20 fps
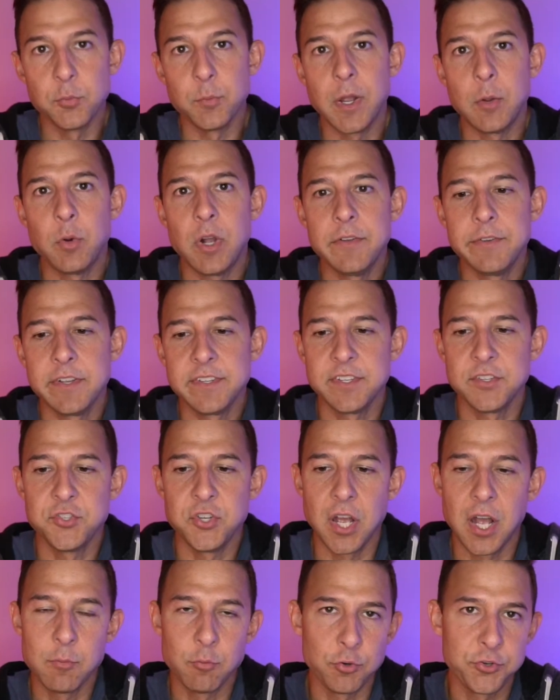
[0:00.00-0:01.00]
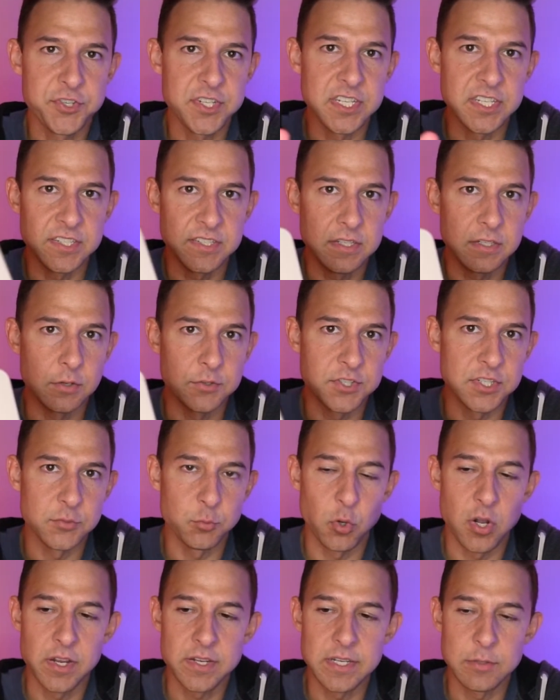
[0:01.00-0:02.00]
my wife has a job where
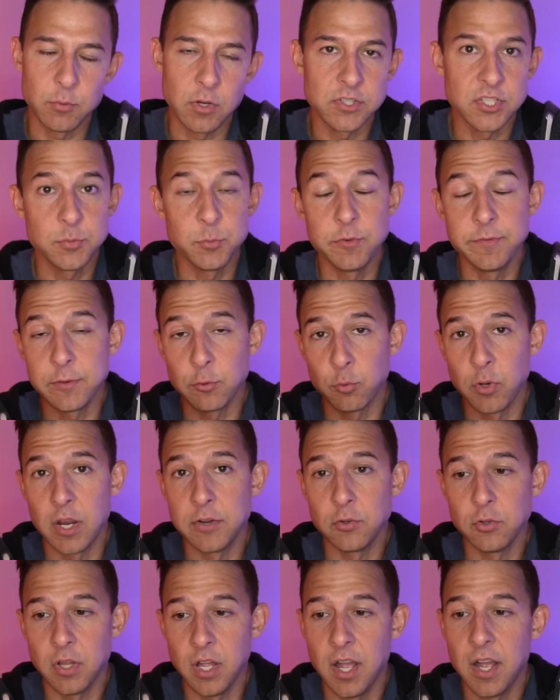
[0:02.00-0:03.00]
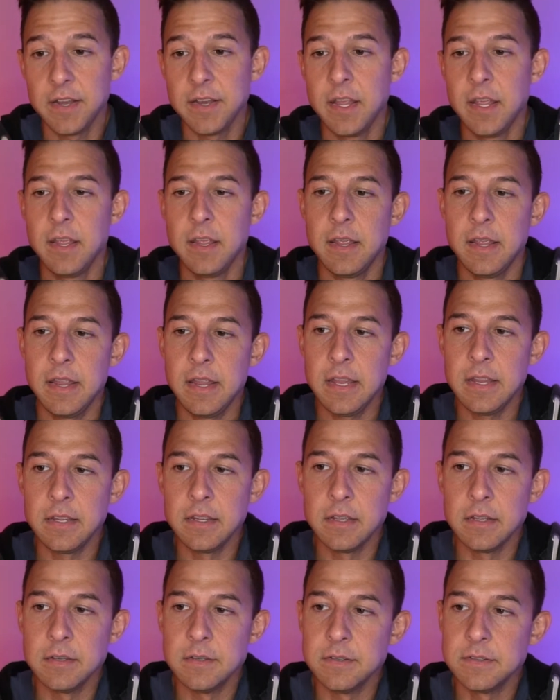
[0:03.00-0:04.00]
she's walking around, she's moving around a lot,
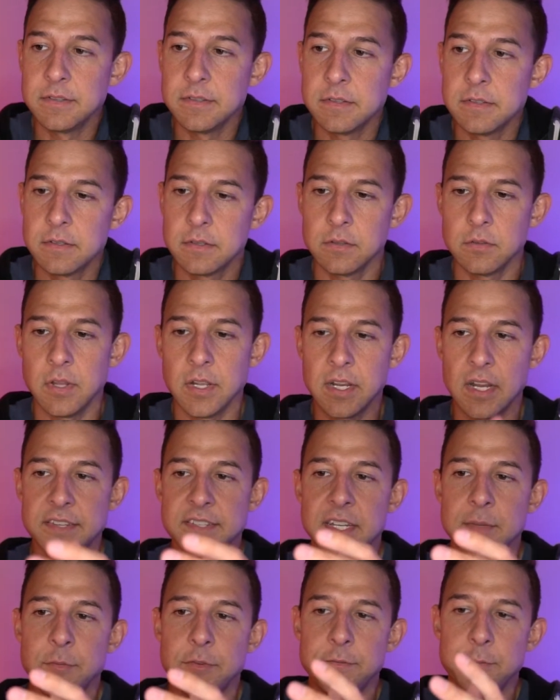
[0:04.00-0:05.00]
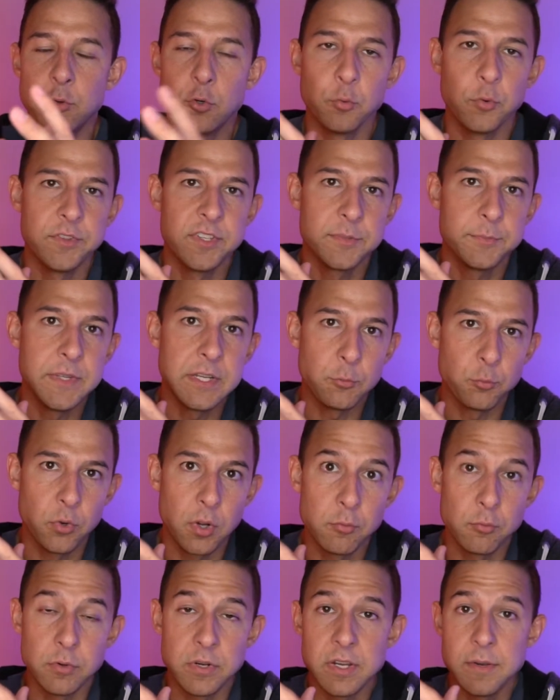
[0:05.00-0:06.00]
and like I said before, with this being
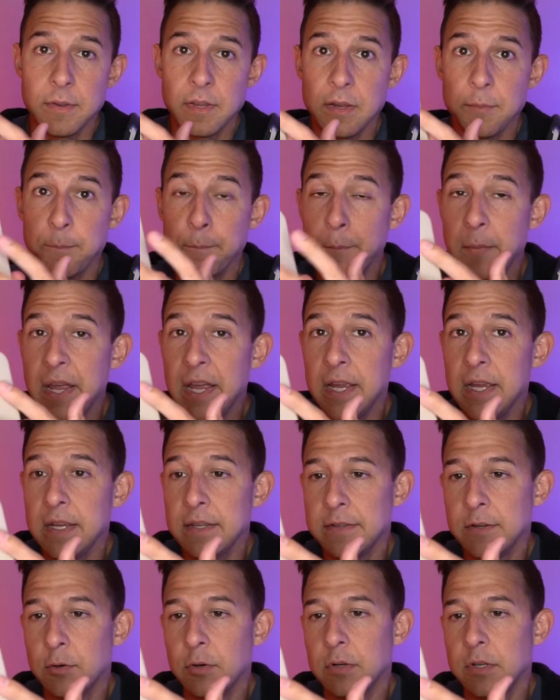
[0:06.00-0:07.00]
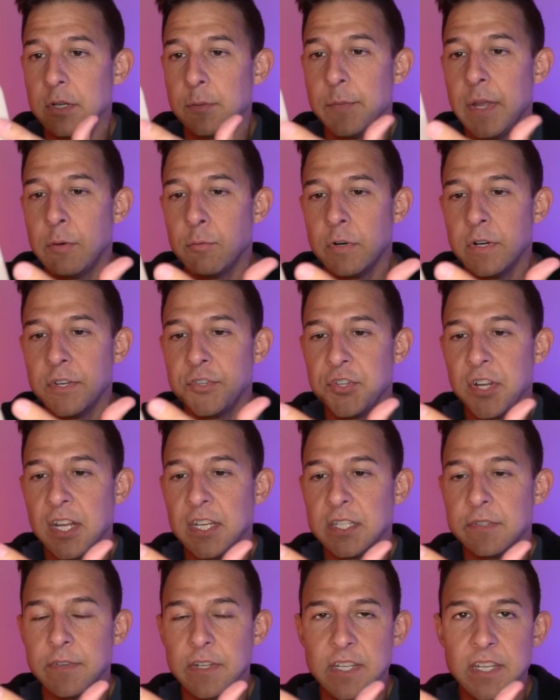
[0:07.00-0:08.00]
rubber, you may run a
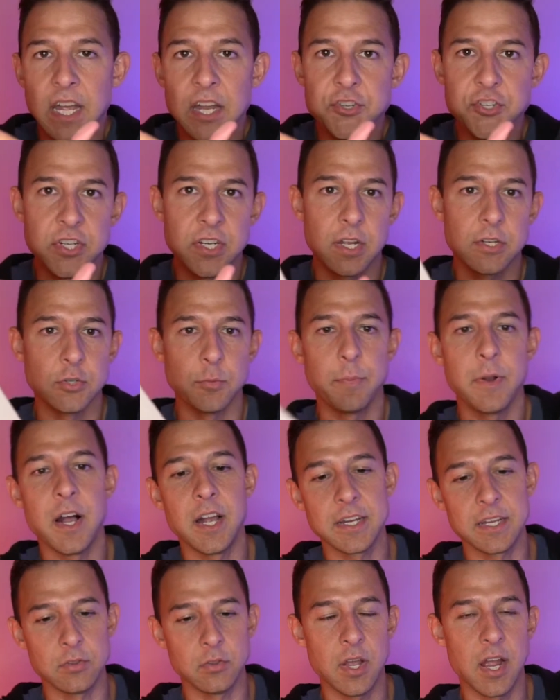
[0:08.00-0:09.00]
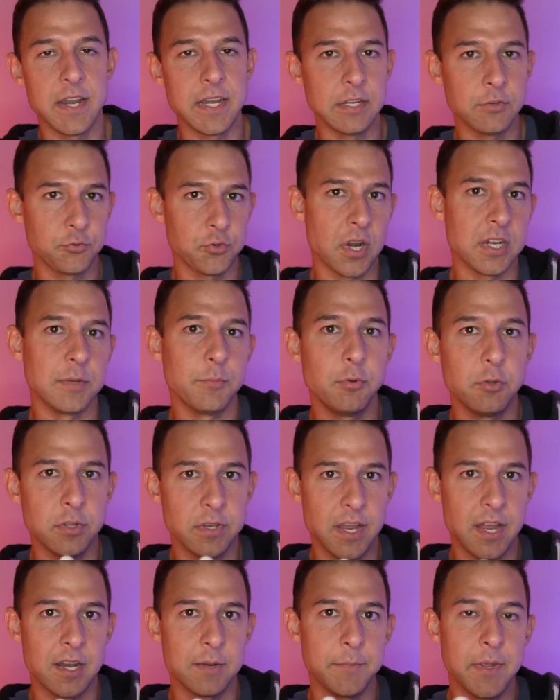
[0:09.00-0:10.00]
chance of it catching on your pocket lining. Trying to
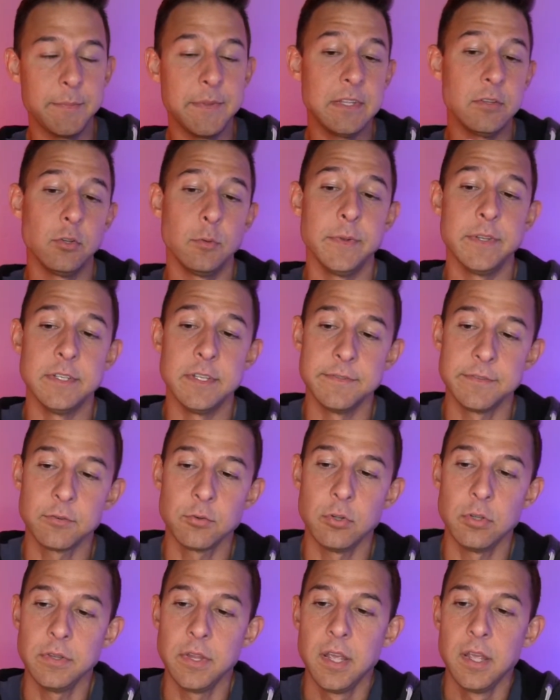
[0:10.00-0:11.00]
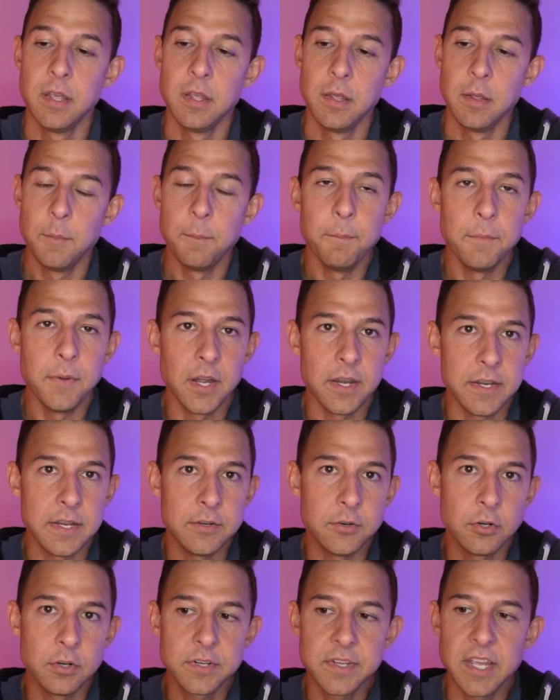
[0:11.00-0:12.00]
pull it out may be a little bit difficult. But
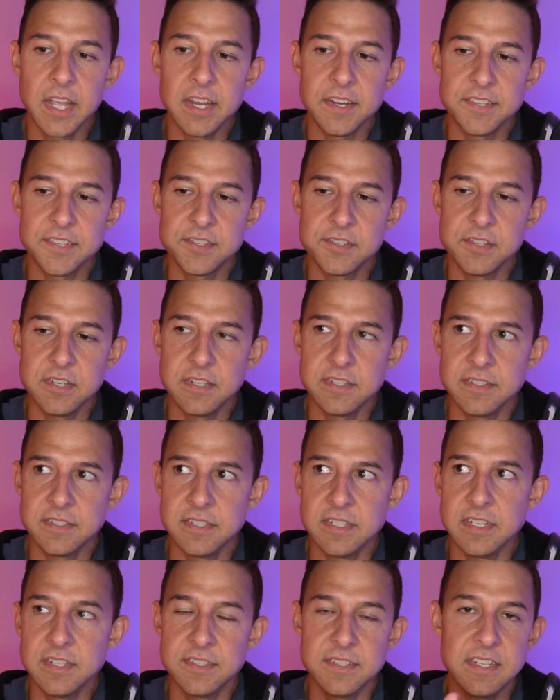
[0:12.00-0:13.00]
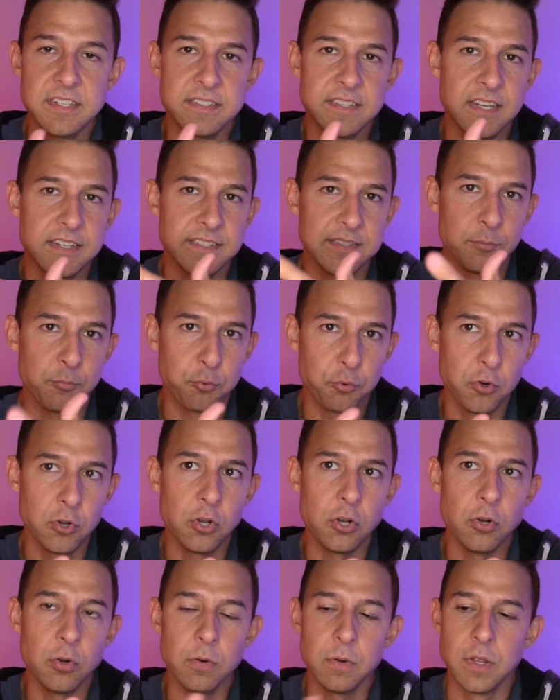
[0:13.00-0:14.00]
in her case, she sees that as a
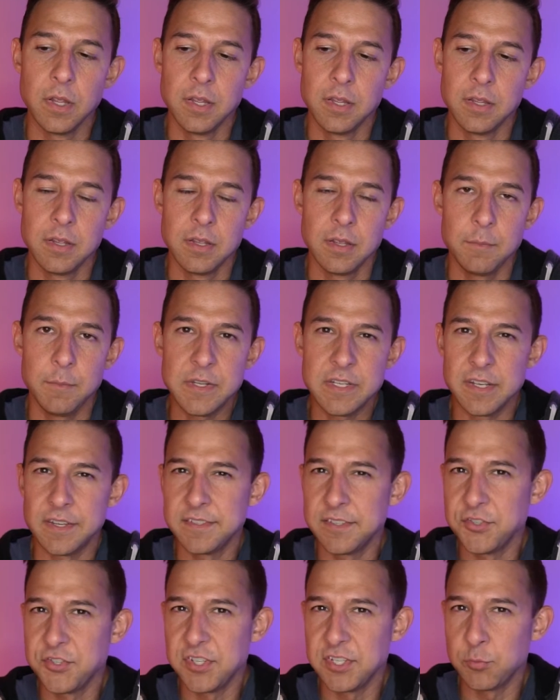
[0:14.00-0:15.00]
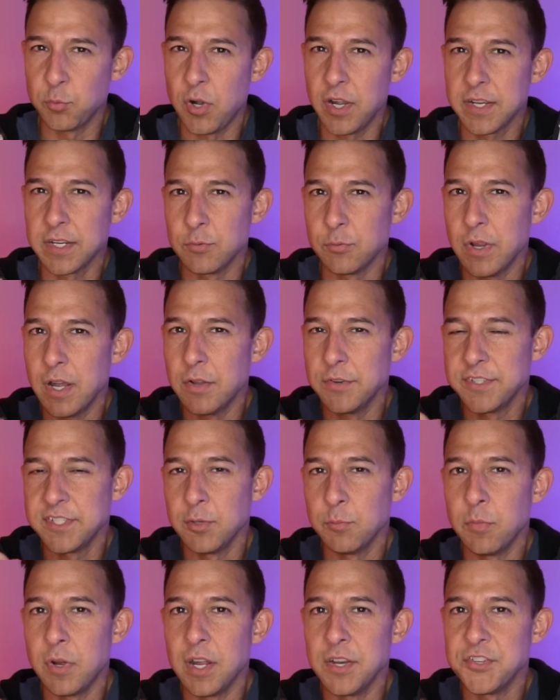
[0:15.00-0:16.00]
pro, because since she's walking around
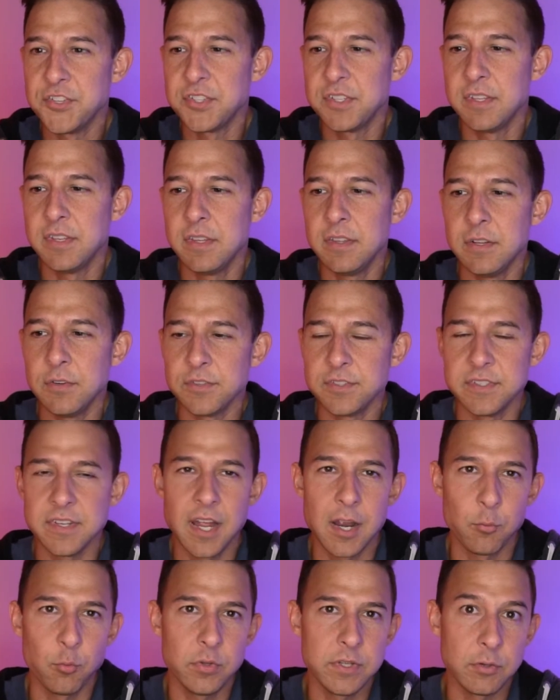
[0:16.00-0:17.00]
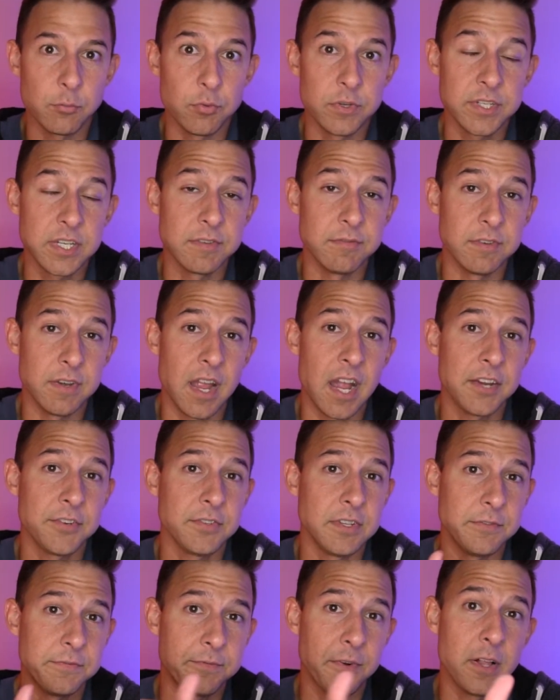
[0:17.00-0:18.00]
so much, there's not really a risk of it
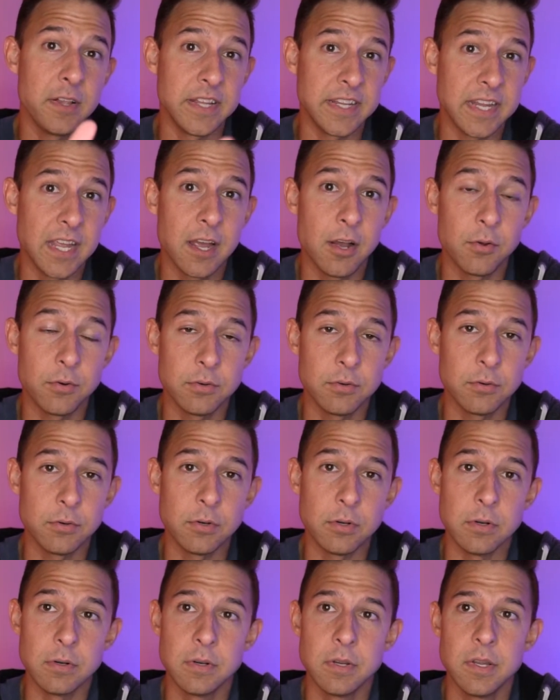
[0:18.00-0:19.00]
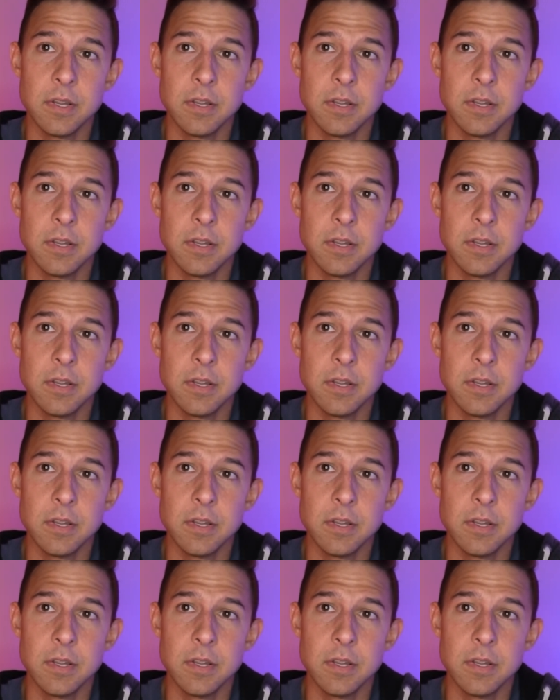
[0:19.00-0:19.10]
actually falling out or